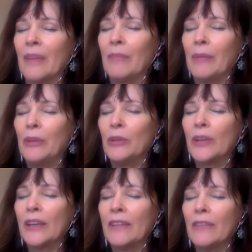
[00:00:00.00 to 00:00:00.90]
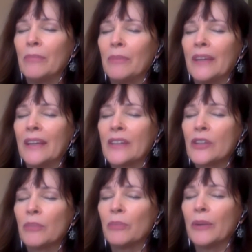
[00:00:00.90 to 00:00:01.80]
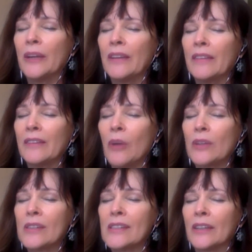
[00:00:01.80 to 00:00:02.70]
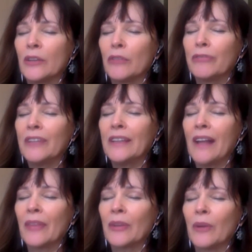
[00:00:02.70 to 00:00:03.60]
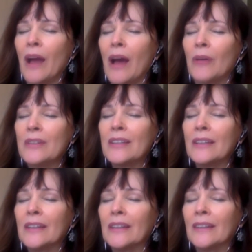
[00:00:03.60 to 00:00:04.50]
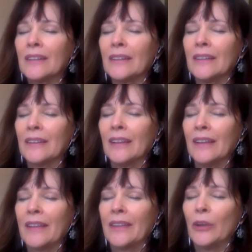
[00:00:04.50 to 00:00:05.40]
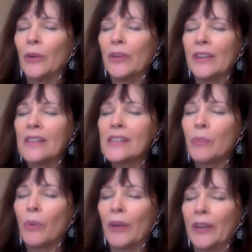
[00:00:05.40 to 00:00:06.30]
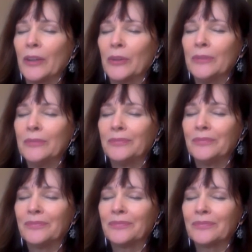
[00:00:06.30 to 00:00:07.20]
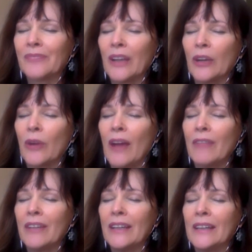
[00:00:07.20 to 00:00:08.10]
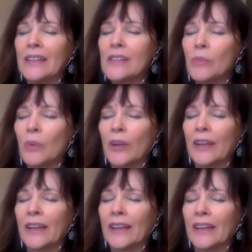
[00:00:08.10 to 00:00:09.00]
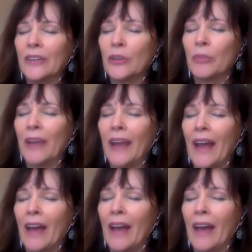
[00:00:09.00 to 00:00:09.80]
And maybe you can even begin to breathe, noticing your feet on the ground and that the earth is supporting you, that gravity is working in your behalf.